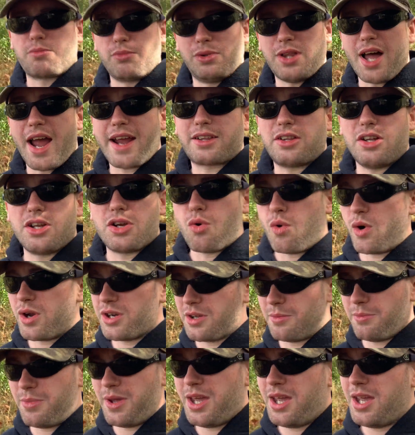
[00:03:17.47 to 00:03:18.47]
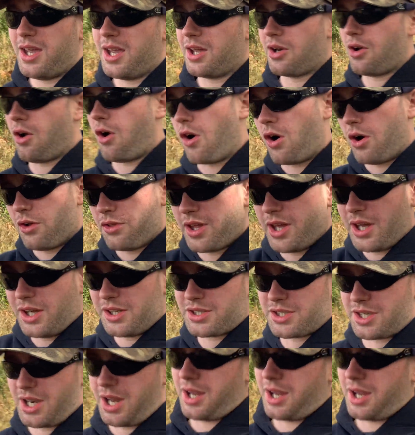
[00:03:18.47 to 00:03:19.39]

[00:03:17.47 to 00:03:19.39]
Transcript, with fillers: likely going to be in all of this.